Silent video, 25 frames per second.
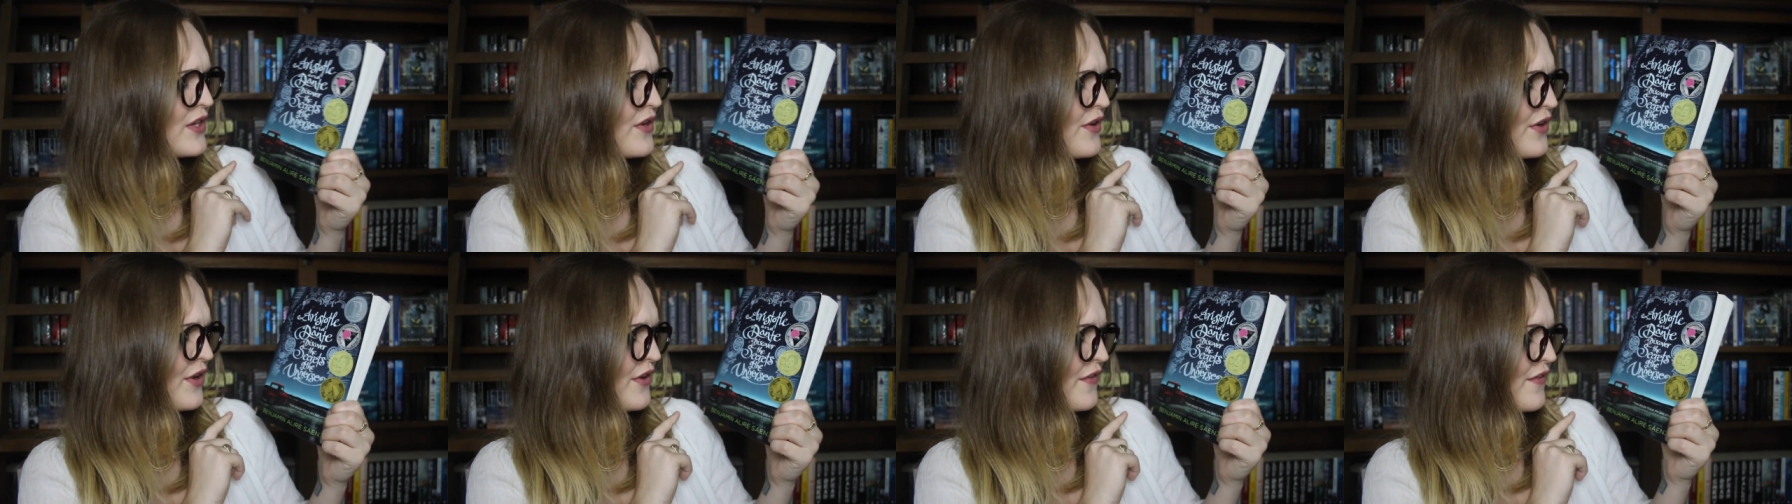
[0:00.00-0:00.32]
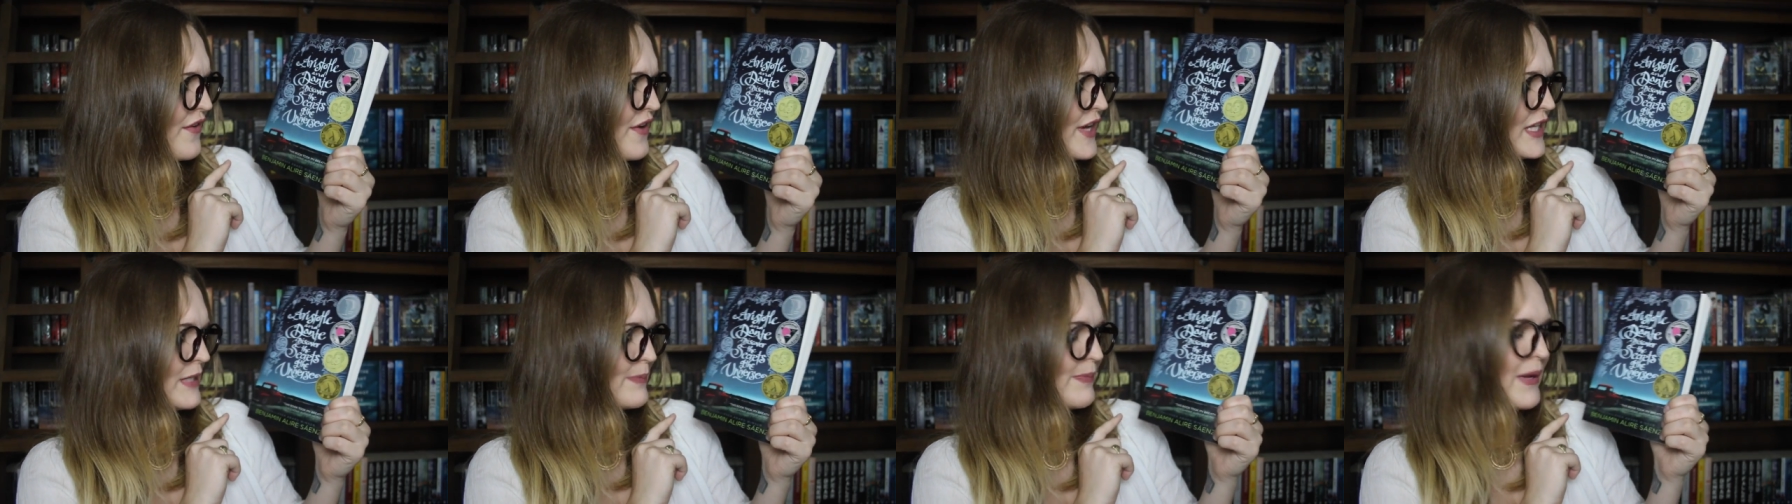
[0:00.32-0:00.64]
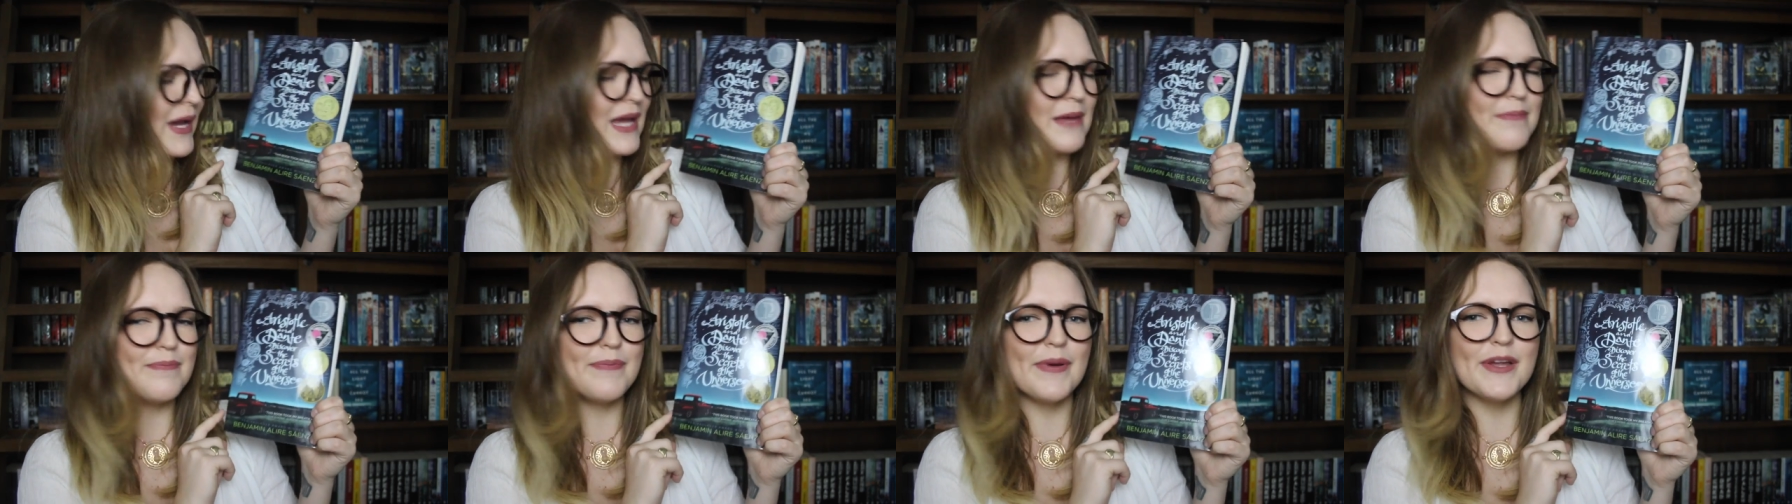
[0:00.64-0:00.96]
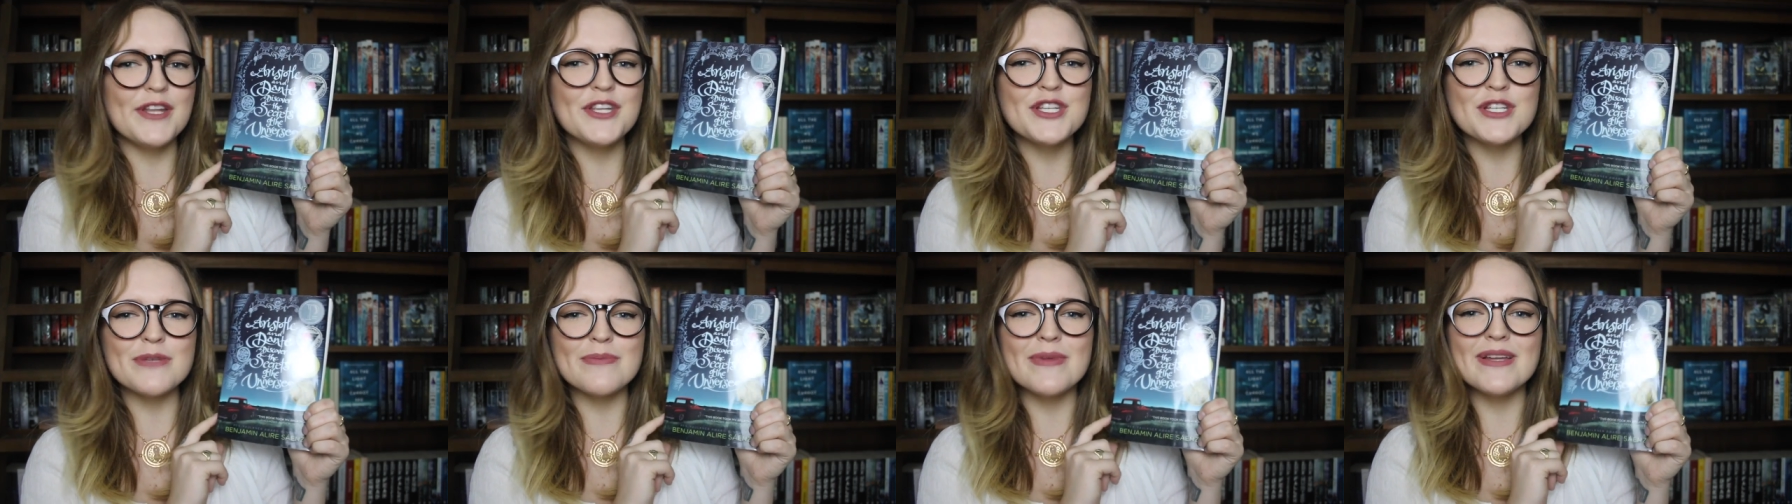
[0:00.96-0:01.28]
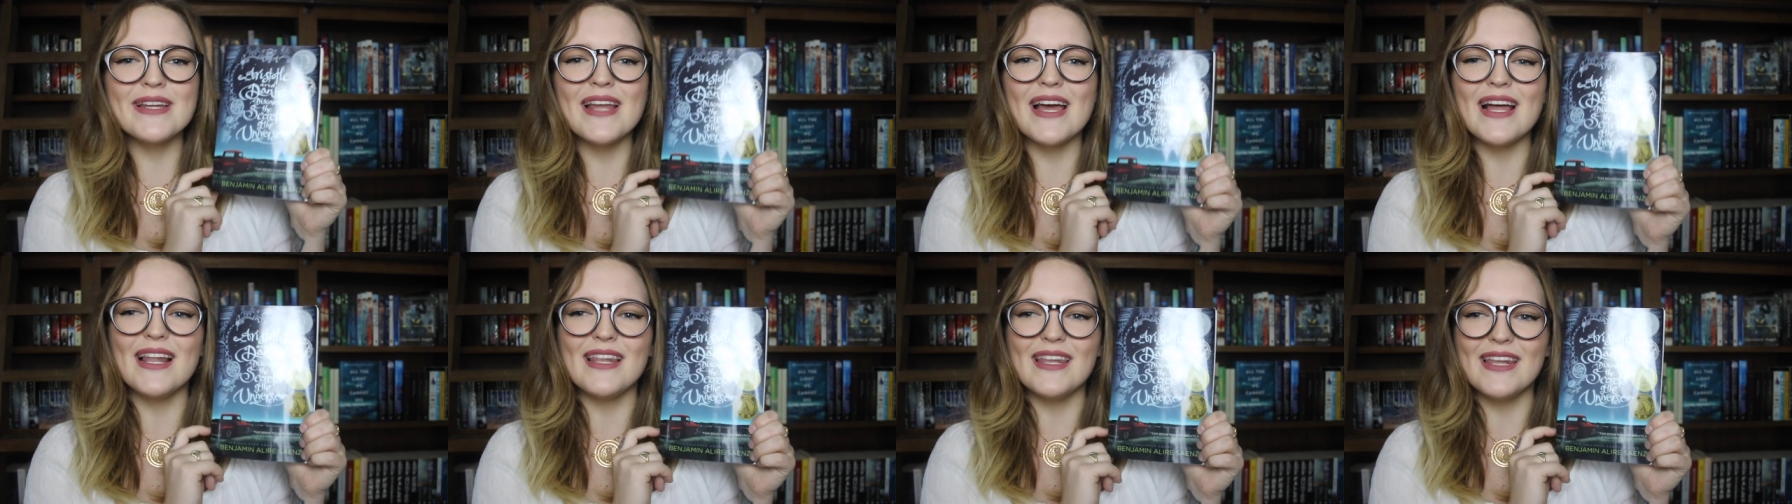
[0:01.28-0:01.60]
Universe by
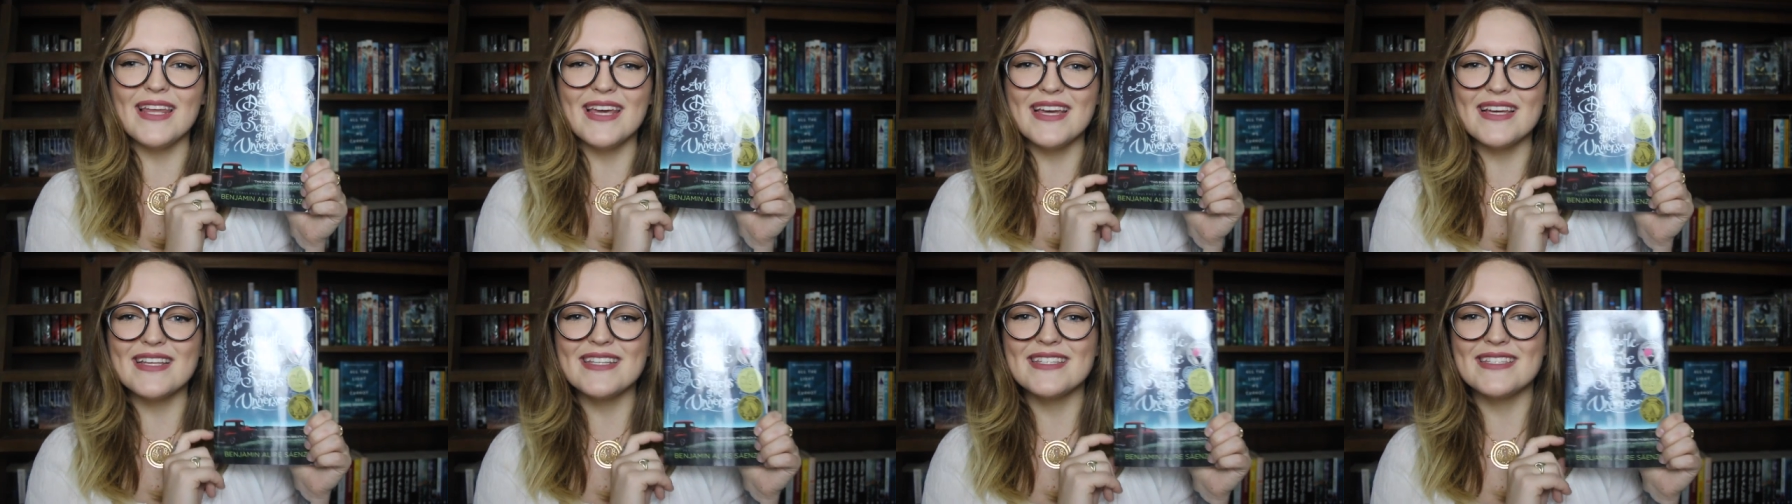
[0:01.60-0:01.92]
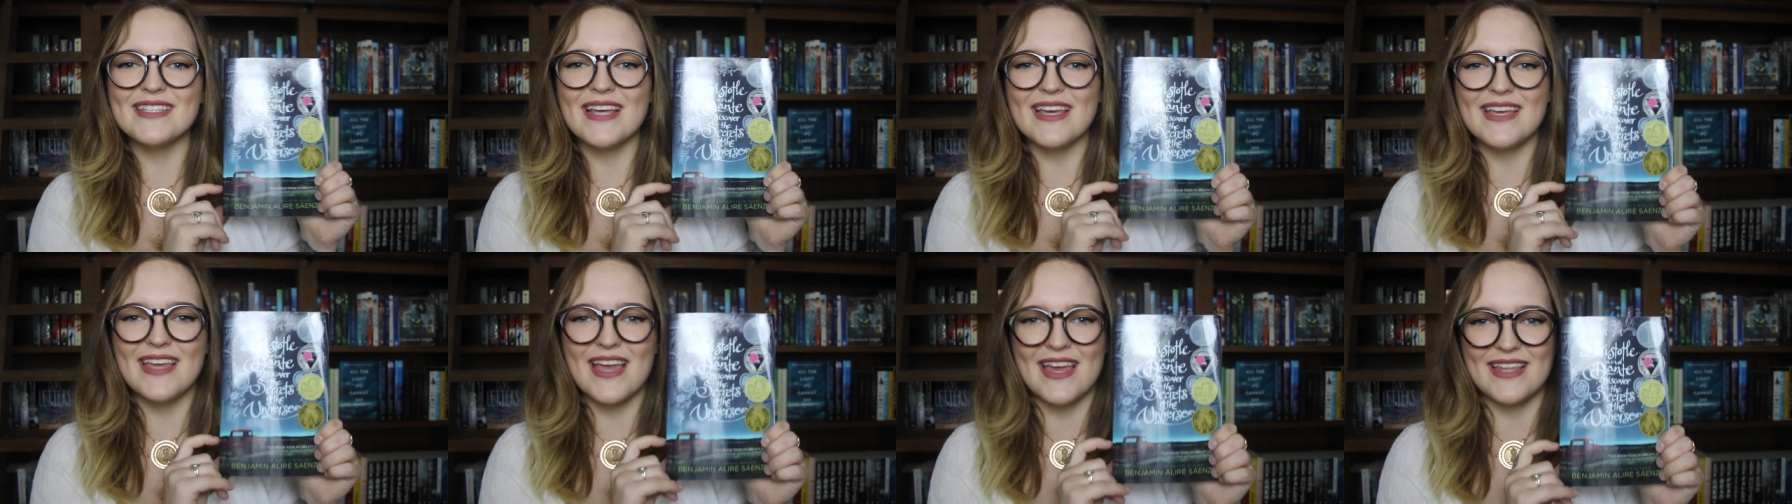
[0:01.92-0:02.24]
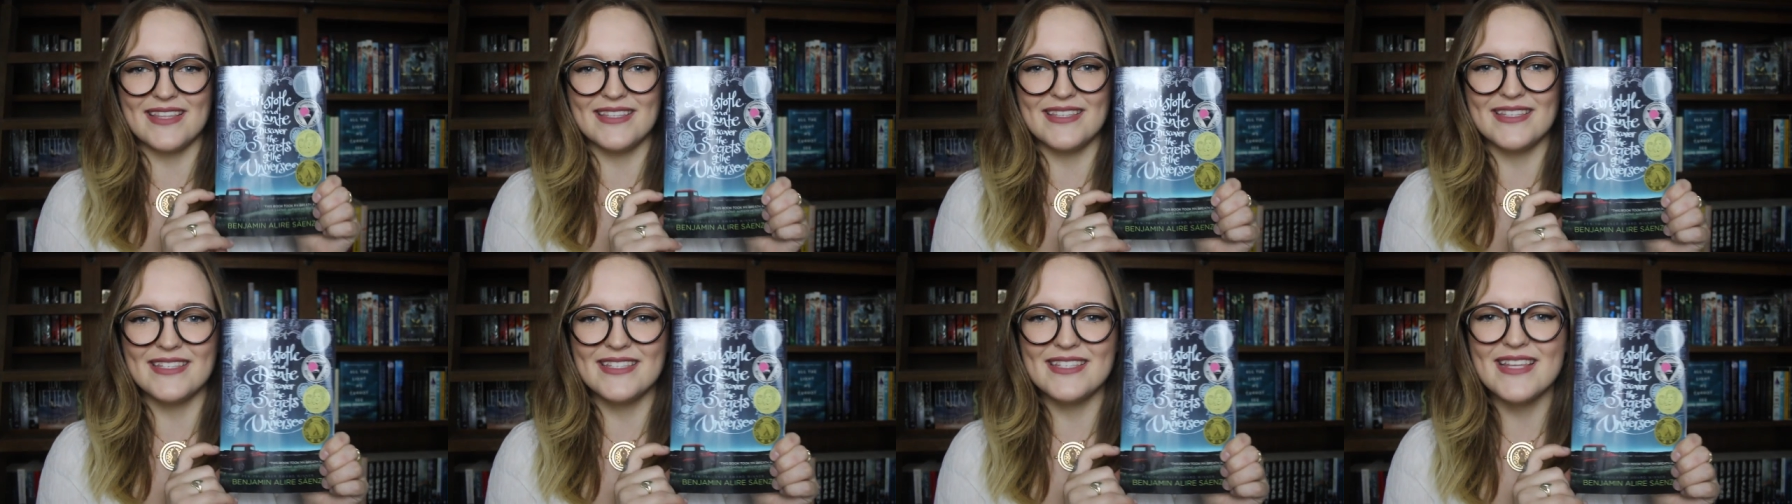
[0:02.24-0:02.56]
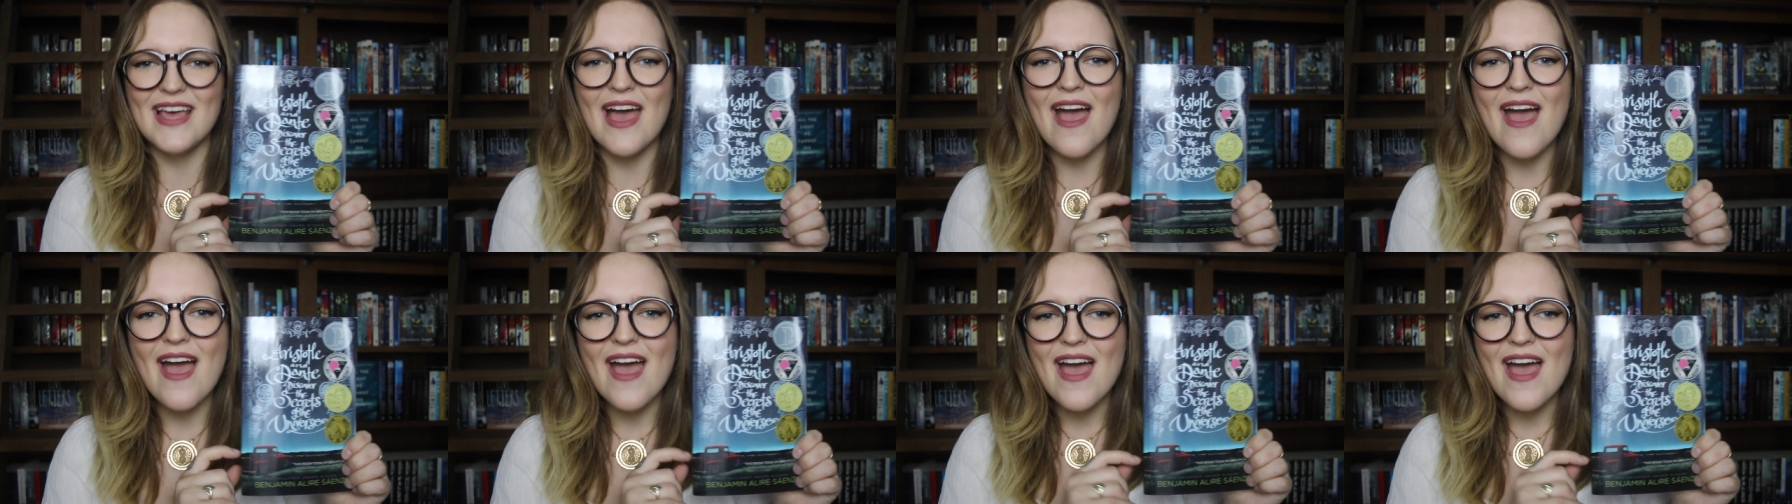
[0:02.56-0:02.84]
Benjamin Elias Sayens.